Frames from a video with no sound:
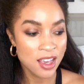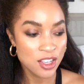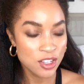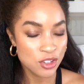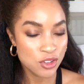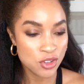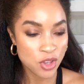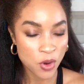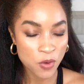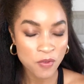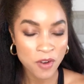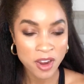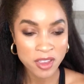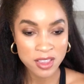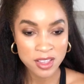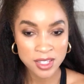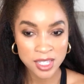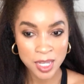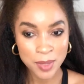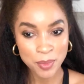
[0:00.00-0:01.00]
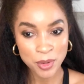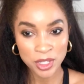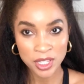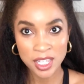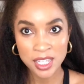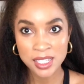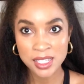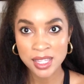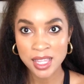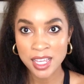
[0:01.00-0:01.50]
So far the
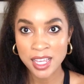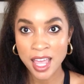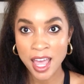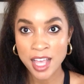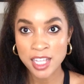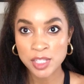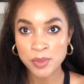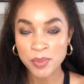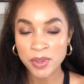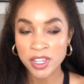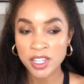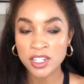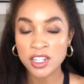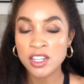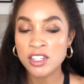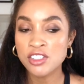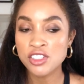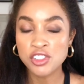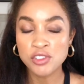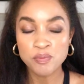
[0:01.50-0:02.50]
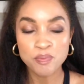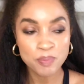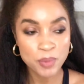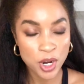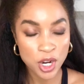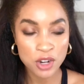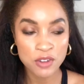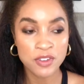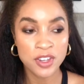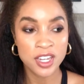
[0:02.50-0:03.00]
zipperless thing has been
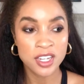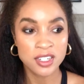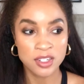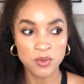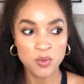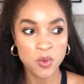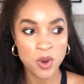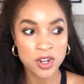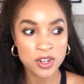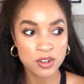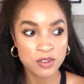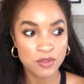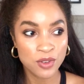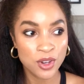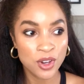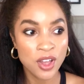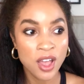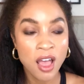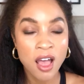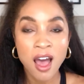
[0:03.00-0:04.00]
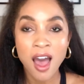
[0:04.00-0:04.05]
perfect, wonderful.